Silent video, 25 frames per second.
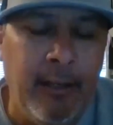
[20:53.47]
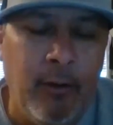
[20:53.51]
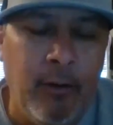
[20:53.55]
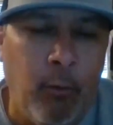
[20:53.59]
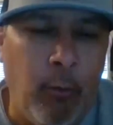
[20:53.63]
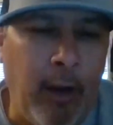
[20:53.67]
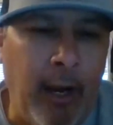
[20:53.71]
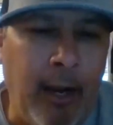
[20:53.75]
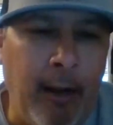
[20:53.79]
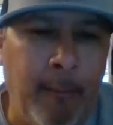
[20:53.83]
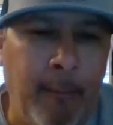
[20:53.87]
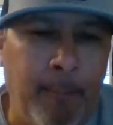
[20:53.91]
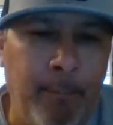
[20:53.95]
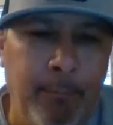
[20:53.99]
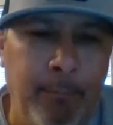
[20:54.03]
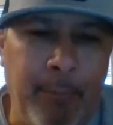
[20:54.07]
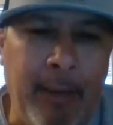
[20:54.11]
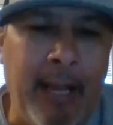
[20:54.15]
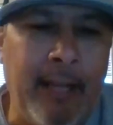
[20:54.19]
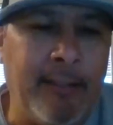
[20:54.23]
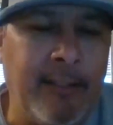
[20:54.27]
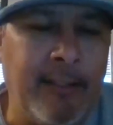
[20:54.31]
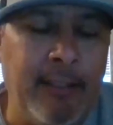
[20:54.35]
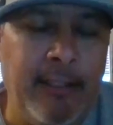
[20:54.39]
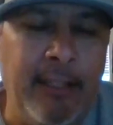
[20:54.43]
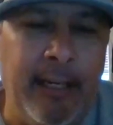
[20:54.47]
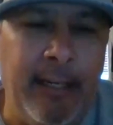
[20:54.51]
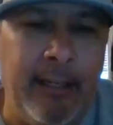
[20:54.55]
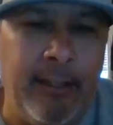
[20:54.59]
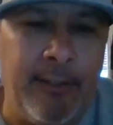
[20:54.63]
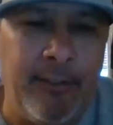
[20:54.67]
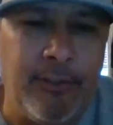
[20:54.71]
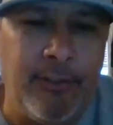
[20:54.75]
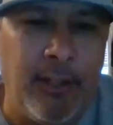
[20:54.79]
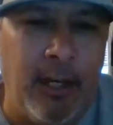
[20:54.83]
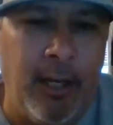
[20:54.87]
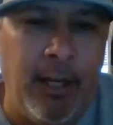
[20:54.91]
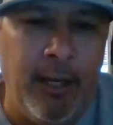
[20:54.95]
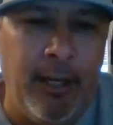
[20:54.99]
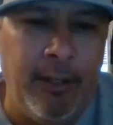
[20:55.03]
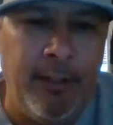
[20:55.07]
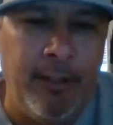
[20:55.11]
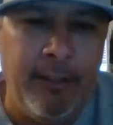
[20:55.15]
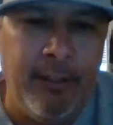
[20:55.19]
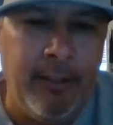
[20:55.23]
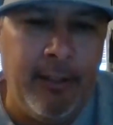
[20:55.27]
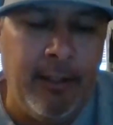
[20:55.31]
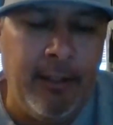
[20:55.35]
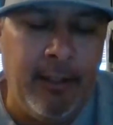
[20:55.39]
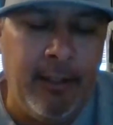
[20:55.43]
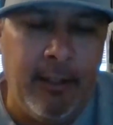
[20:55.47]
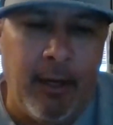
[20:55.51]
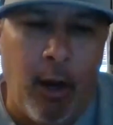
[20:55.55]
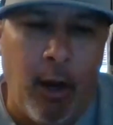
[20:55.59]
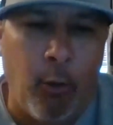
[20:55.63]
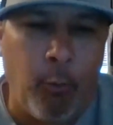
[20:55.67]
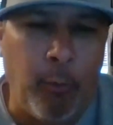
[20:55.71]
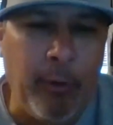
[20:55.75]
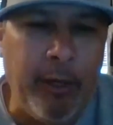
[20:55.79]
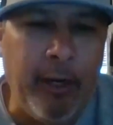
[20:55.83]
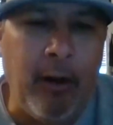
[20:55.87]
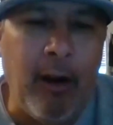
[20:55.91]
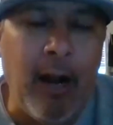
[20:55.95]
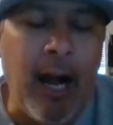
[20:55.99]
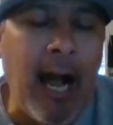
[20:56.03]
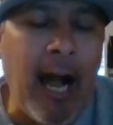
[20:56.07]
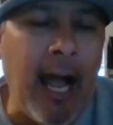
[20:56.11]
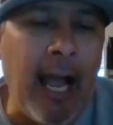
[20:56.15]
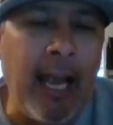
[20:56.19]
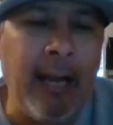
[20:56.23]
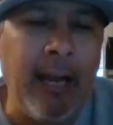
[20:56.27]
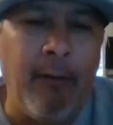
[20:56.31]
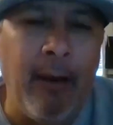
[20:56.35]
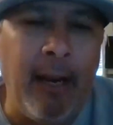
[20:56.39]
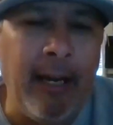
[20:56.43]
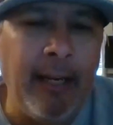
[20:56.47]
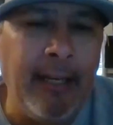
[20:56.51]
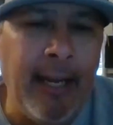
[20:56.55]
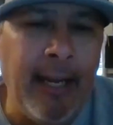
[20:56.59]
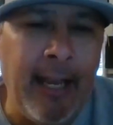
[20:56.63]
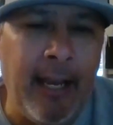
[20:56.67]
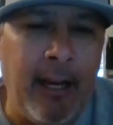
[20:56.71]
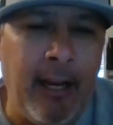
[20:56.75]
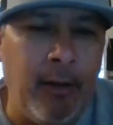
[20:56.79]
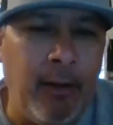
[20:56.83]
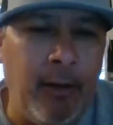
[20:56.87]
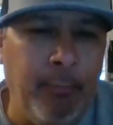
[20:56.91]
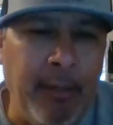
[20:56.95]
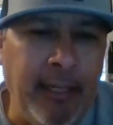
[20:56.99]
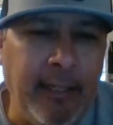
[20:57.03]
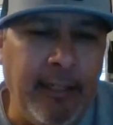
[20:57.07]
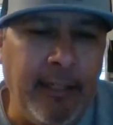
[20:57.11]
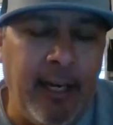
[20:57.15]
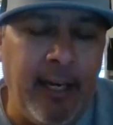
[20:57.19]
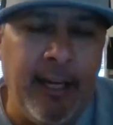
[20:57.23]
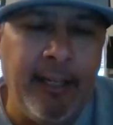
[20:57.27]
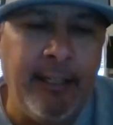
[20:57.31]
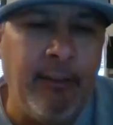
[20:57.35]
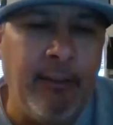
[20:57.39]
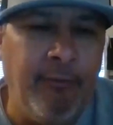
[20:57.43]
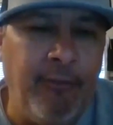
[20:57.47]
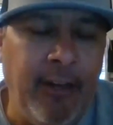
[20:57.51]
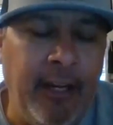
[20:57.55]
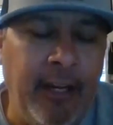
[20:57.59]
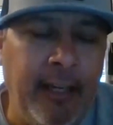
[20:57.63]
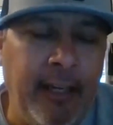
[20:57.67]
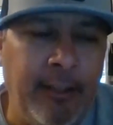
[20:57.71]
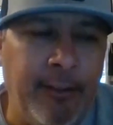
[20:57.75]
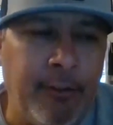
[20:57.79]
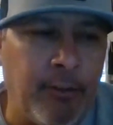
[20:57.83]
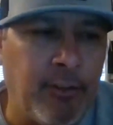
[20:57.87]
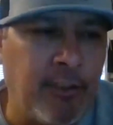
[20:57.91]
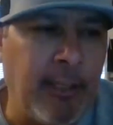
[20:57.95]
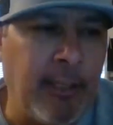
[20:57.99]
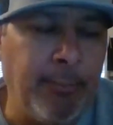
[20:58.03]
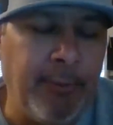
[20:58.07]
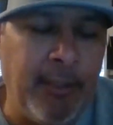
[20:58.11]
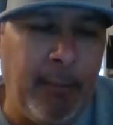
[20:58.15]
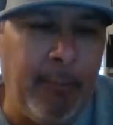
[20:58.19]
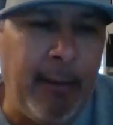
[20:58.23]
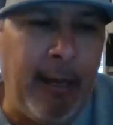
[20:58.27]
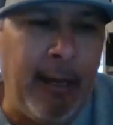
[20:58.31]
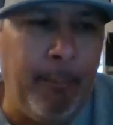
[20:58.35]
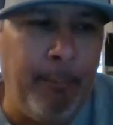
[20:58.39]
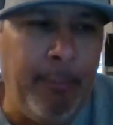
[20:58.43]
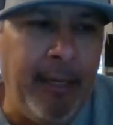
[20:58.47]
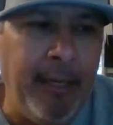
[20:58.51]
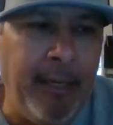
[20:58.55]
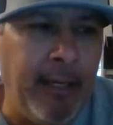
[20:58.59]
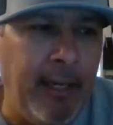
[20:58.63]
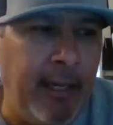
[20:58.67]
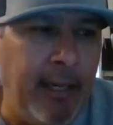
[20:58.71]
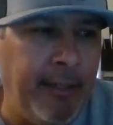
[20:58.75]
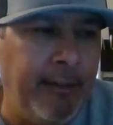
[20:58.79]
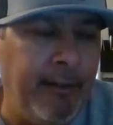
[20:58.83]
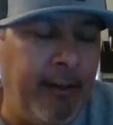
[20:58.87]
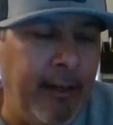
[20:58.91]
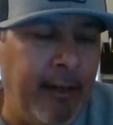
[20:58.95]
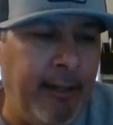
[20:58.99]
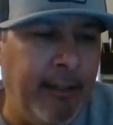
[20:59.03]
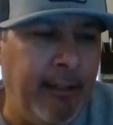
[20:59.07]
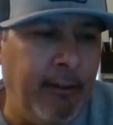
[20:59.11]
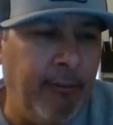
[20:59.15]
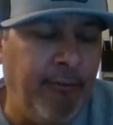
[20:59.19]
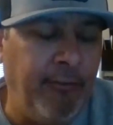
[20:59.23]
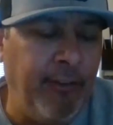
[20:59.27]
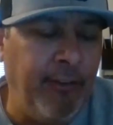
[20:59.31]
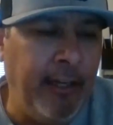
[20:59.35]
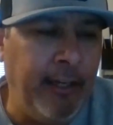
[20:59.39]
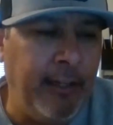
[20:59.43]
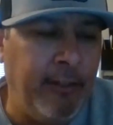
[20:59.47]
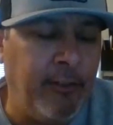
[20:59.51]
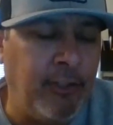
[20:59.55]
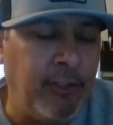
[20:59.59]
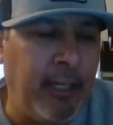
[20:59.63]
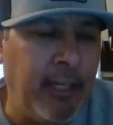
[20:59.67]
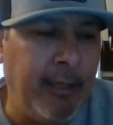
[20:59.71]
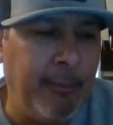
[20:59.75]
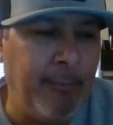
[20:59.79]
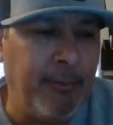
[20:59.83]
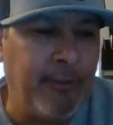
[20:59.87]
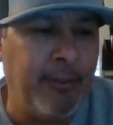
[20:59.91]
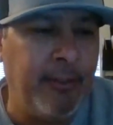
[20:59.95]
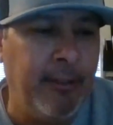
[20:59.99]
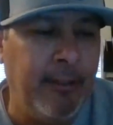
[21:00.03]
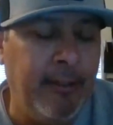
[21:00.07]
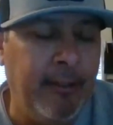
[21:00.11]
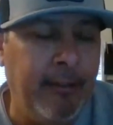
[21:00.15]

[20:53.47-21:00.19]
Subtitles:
While Pasadena's on a real high right now, being undefeated. There's something about being undefeated, James,